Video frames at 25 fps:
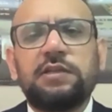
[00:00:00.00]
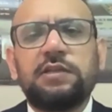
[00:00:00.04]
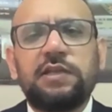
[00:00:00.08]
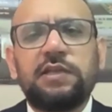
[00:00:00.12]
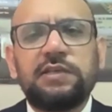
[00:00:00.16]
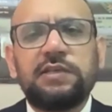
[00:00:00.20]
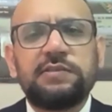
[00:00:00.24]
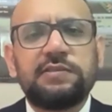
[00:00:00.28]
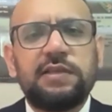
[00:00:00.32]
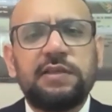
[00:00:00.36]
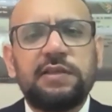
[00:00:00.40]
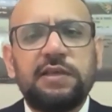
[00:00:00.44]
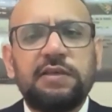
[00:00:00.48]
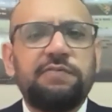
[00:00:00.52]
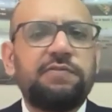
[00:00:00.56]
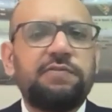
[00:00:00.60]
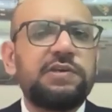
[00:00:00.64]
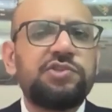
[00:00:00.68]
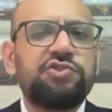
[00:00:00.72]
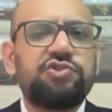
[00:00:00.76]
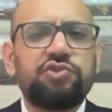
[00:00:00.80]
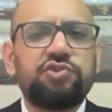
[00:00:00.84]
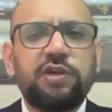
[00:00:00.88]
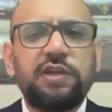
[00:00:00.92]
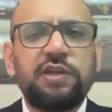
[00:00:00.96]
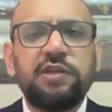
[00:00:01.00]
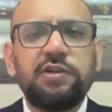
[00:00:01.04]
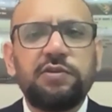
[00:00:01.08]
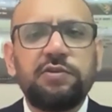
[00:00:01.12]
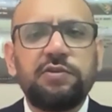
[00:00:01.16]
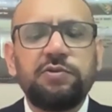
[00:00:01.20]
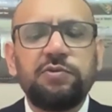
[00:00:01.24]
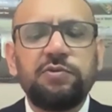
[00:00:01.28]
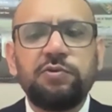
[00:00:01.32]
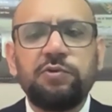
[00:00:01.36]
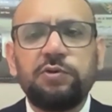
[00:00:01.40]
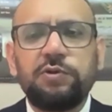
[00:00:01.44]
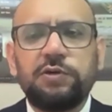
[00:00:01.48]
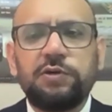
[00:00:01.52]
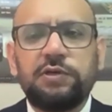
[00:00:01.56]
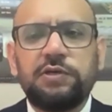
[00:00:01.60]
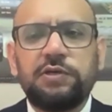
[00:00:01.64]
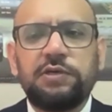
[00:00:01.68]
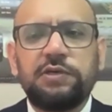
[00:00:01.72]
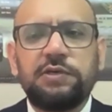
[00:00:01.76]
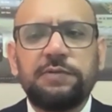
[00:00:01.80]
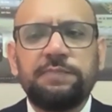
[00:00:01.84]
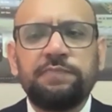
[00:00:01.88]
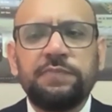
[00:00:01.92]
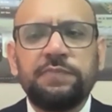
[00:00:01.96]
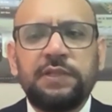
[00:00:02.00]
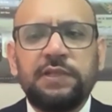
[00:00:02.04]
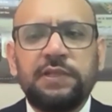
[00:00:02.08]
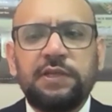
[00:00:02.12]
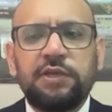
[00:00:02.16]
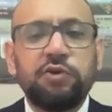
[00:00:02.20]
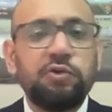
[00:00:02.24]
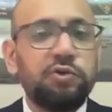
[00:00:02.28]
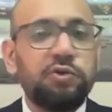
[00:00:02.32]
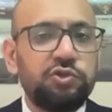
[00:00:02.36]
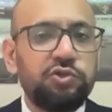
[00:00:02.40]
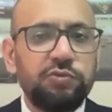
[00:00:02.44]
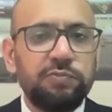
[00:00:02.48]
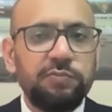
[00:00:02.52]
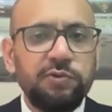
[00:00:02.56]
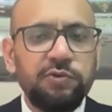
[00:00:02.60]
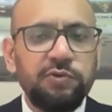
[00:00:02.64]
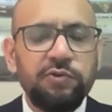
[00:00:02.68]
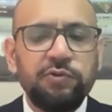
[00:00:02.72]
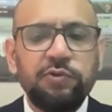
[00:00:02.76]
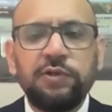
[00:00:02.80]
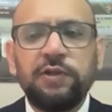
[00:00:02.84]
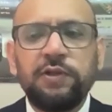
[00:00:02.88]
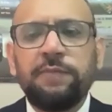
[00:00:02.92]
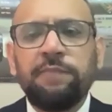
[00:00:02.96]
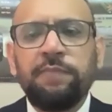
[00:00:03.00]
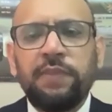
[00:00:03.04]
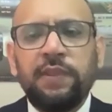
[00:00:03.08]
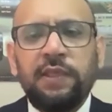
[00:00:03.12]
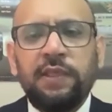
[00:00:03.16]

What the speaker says: NASA was trying to go to moon,